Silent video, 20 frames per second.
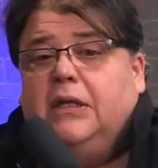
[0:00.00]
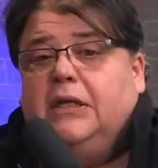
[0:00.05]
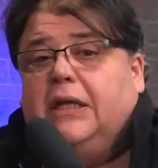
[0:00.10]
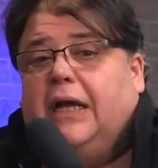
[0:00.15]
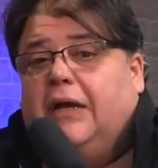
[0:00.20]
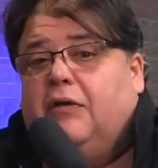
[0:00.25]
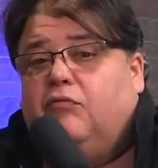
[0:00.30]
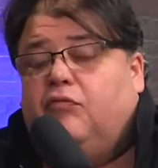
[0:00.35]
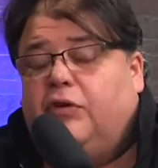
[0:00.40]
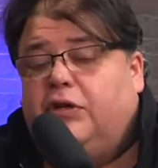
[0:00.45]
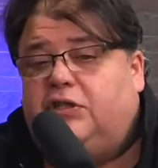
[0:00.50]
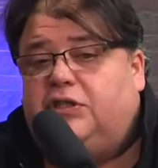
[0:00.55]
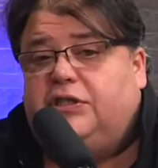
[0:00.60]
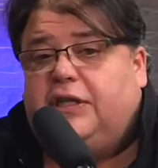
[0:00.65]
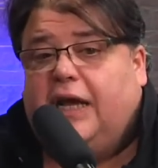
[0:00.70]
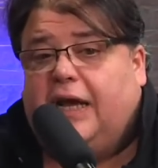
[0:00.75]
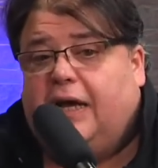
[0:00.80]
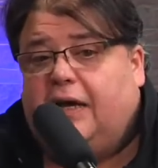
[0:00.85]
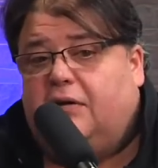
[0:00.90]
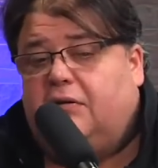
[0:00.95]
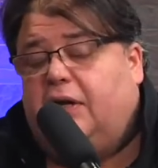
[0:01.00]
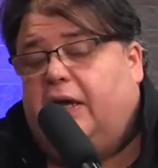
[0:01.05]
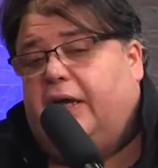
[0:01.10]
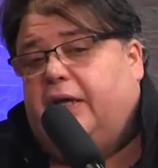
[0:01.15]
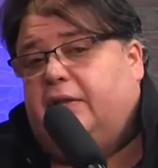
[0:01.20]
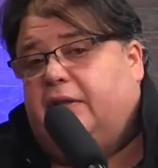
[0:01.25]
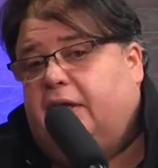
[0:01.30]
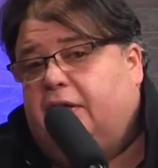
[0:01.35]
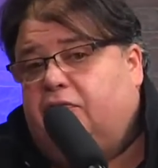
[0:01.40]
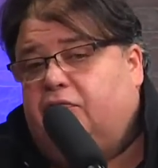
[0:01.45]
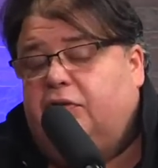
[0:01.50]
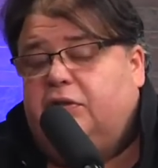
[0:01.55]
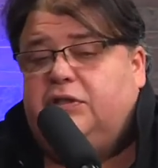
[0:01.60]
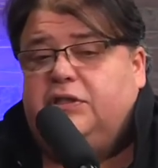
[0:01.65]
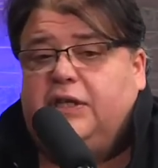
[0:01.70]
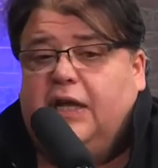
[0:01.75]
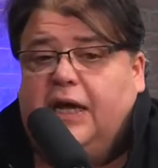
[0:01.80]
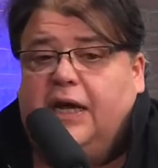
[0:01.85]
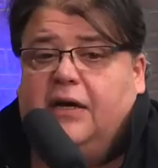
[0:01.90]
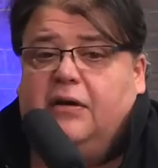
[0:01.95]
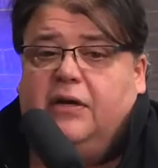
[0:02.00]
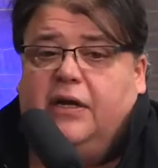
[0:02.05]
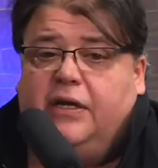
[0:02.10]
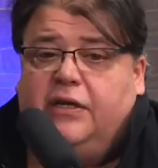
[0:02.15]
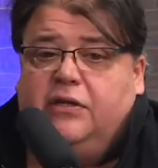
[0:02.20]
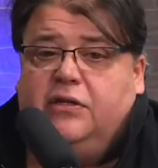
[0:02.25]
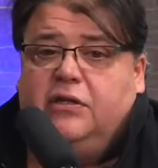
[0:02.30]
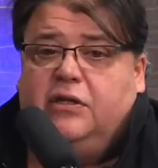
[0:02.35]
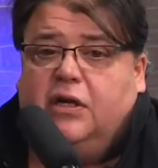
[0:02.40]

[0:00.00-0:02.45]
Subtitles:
I reached out, and they reached out, and,